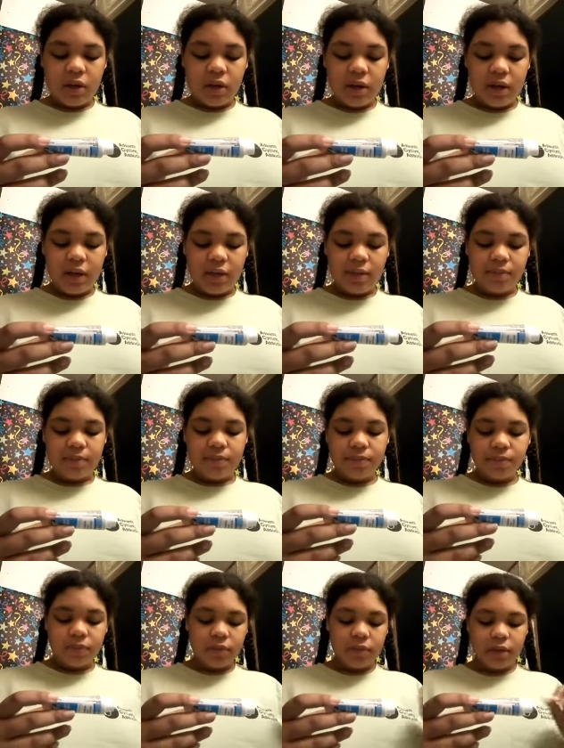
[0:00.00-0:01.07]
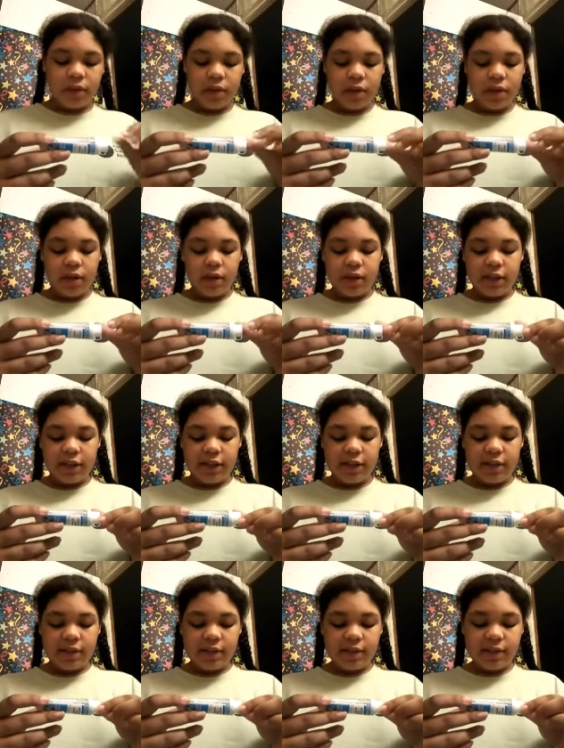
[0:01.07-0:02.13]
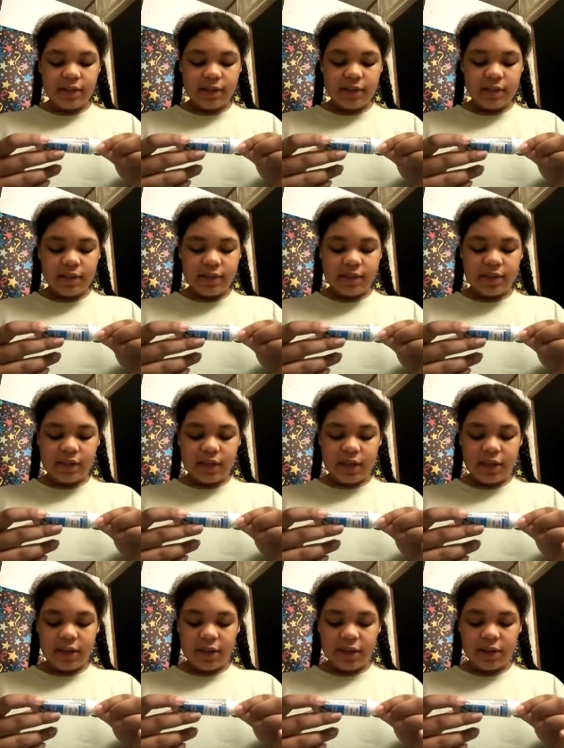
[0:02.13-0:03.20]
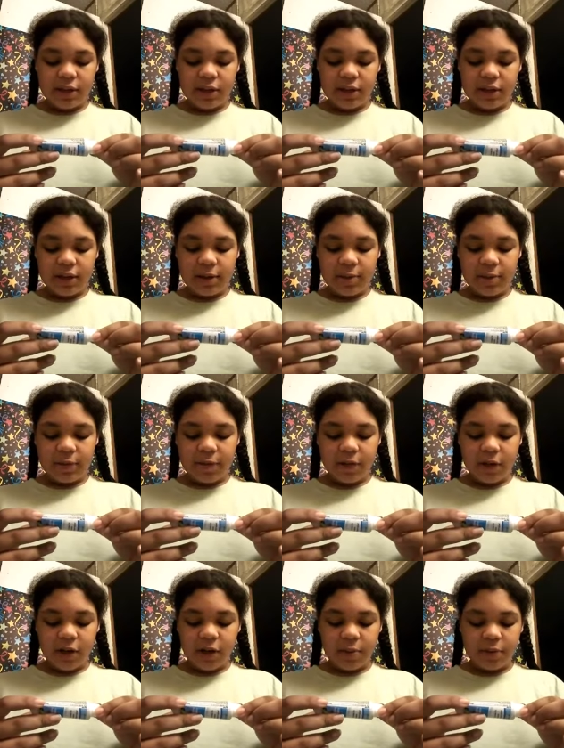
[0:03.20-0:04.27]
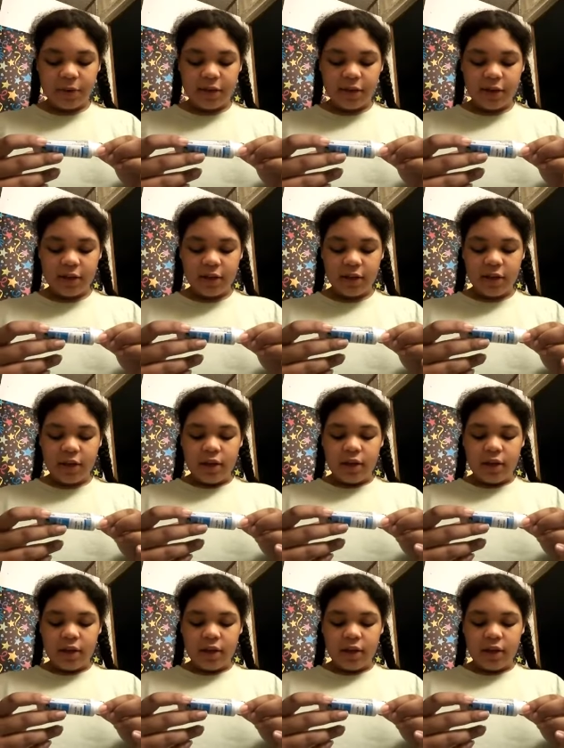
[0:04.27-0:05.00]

Um, cleanse the skin thoroughly before applying